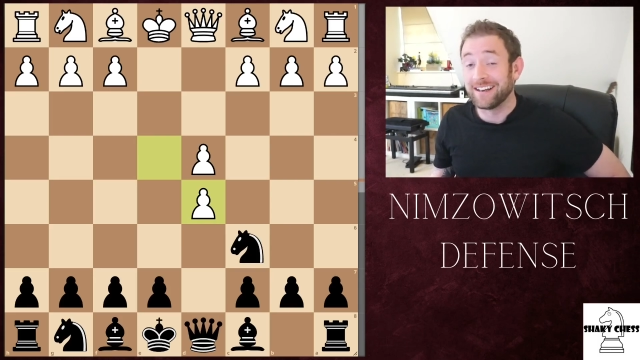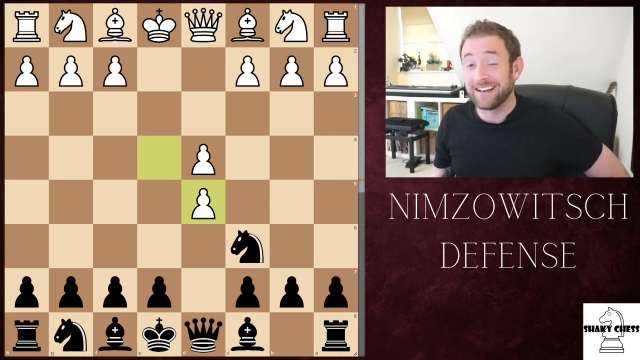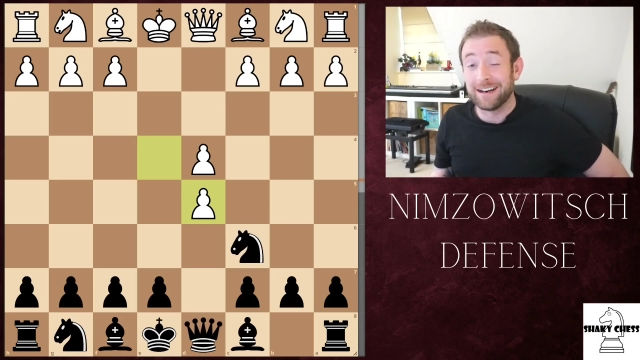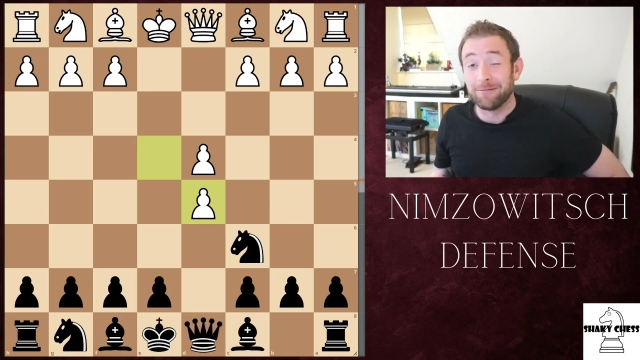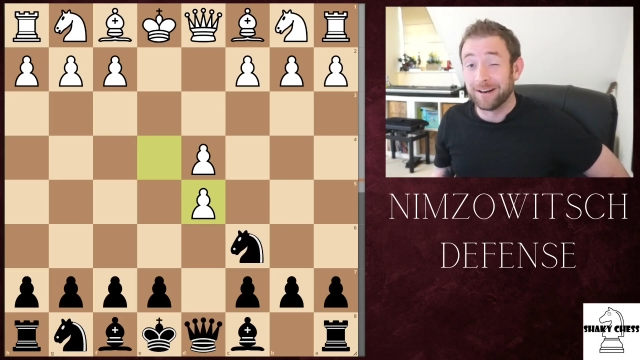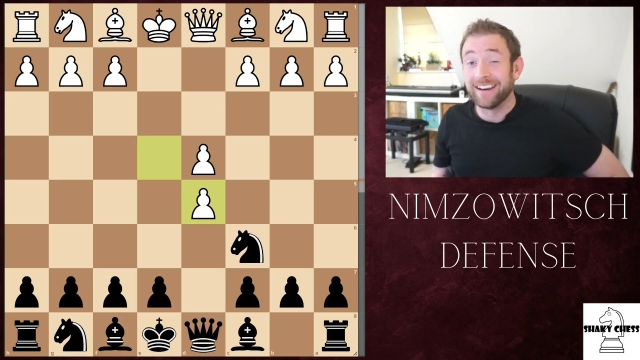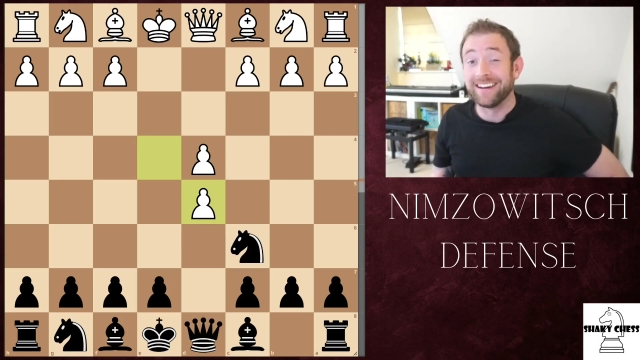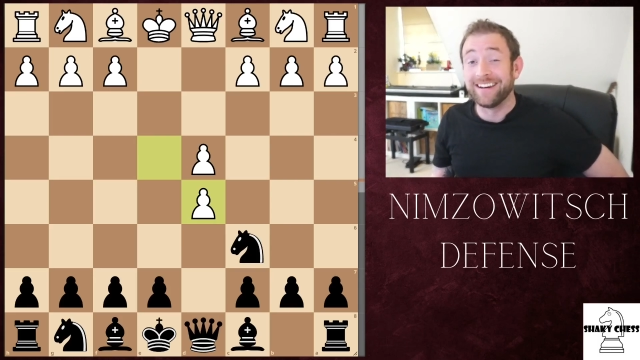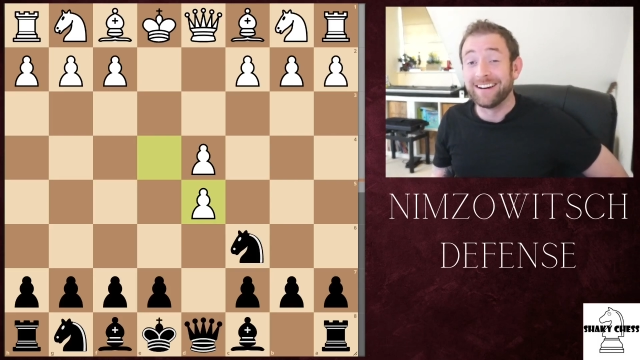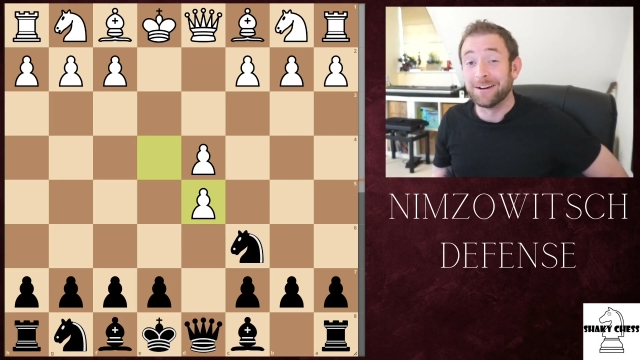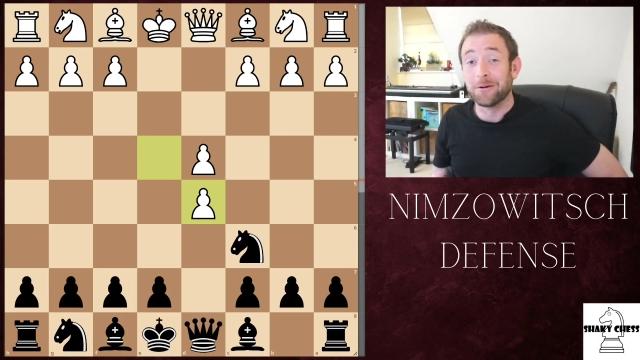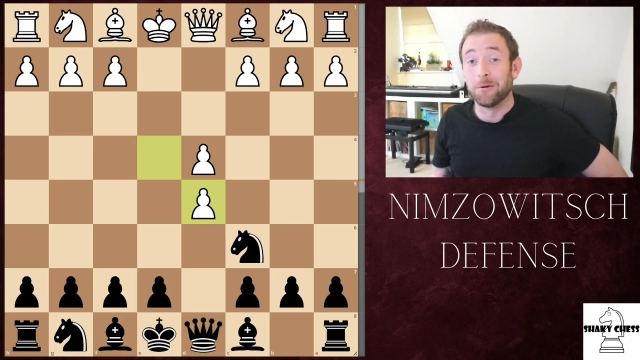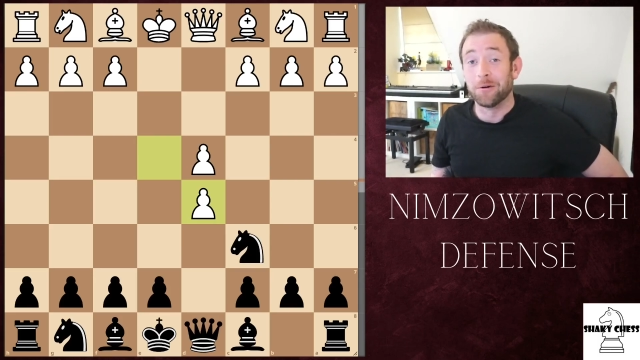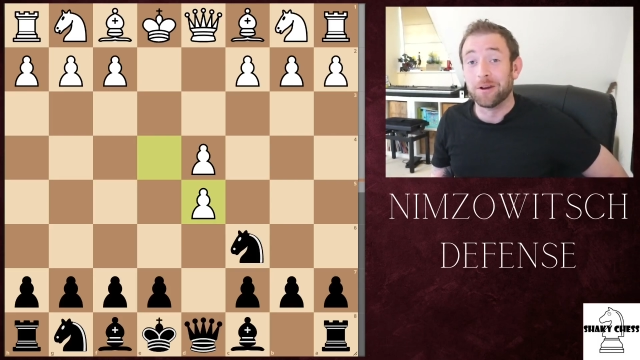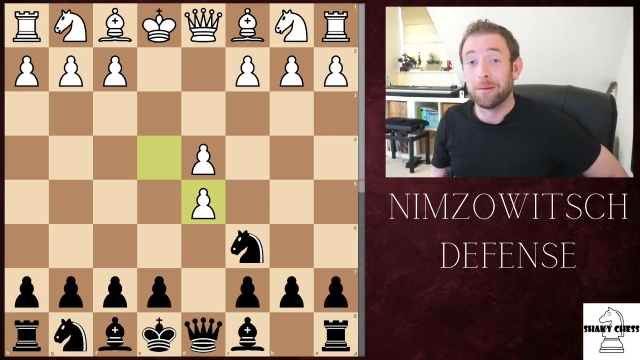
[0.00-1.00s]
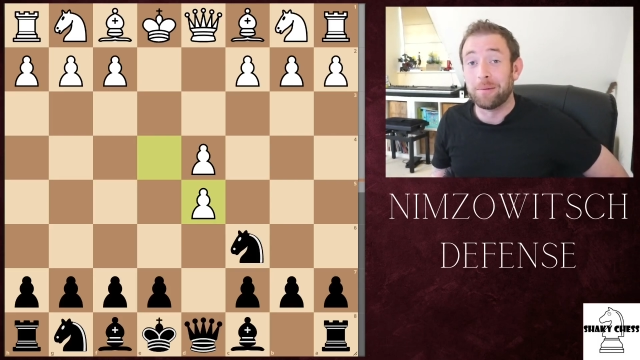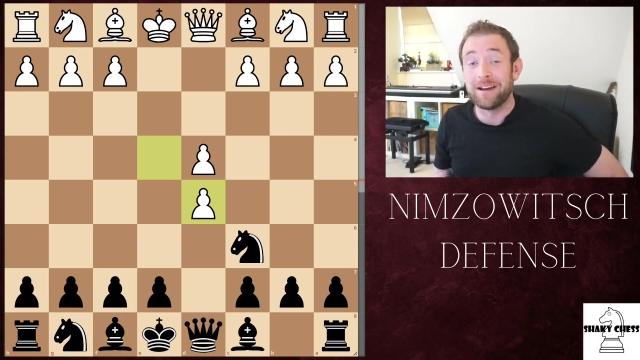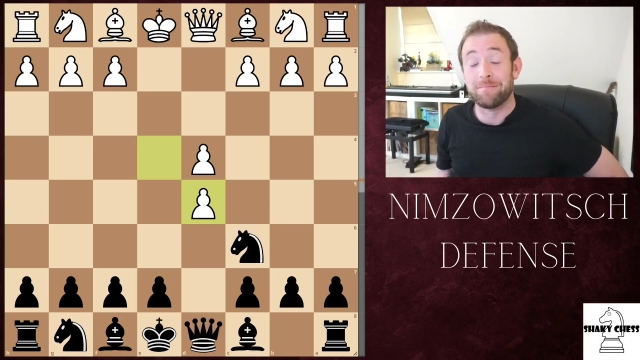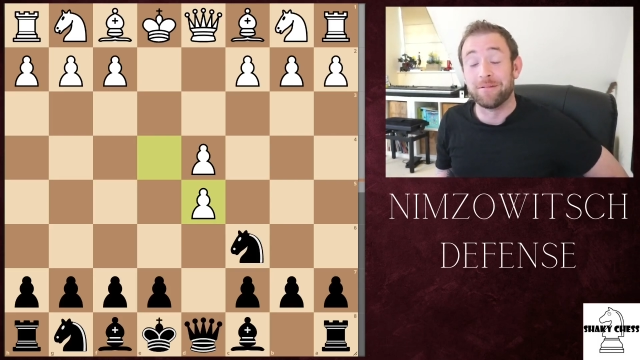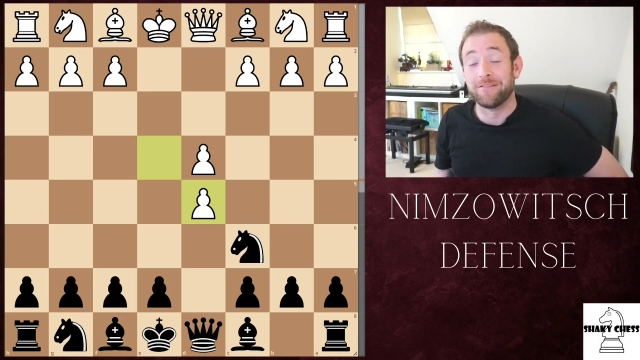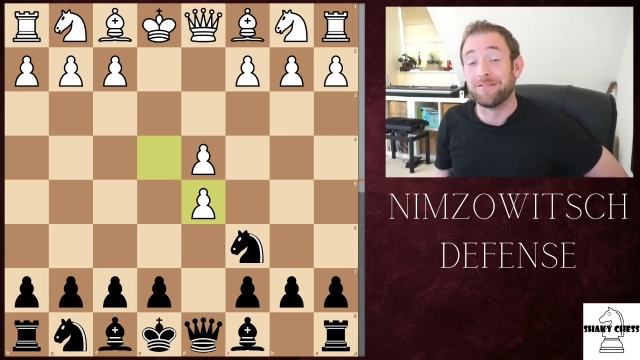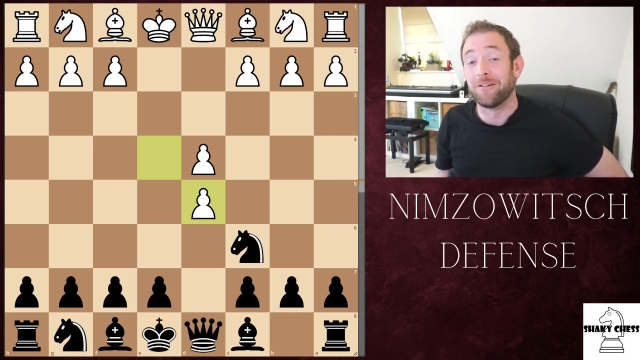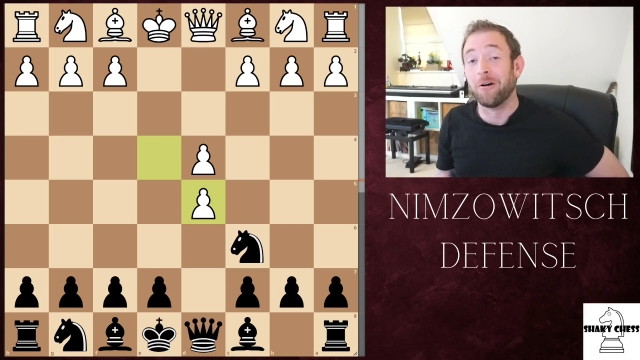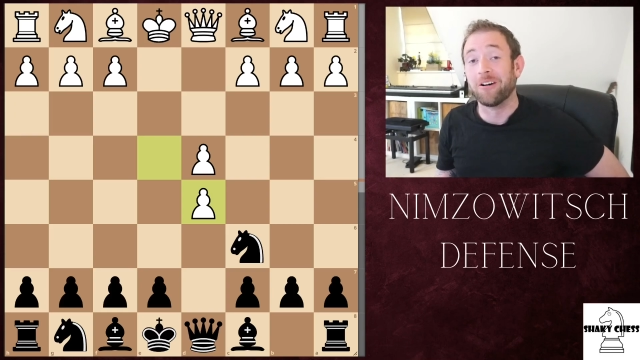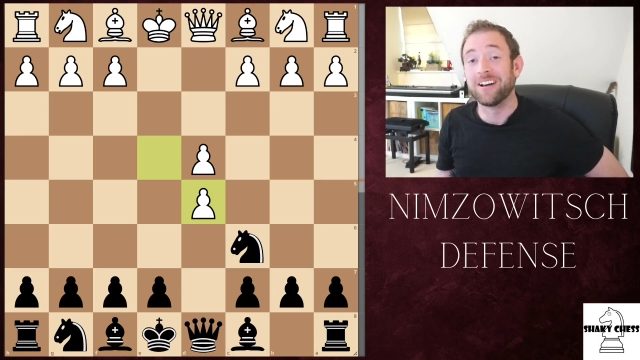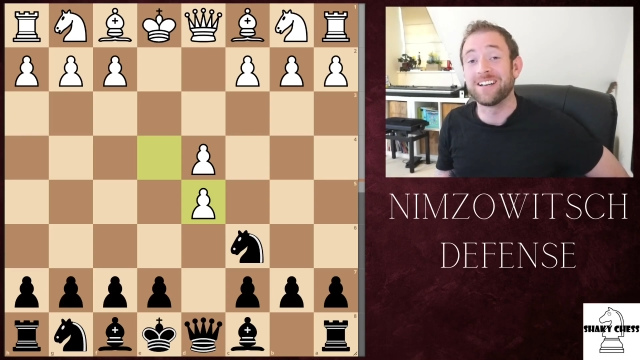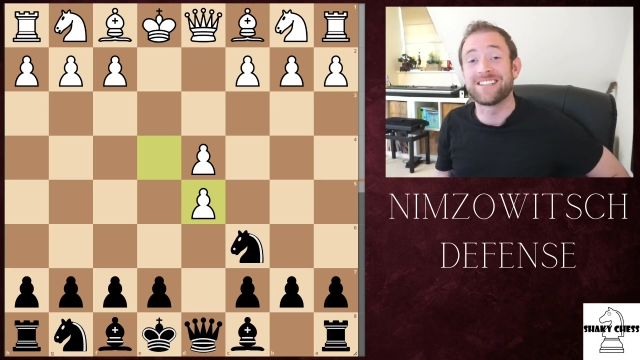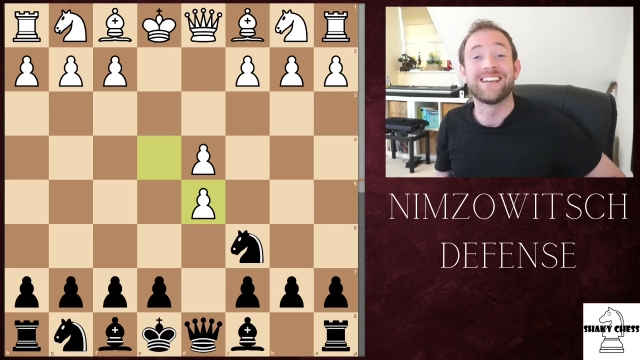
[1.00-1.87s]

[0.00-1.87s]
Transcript: and I really need to go to bed before it.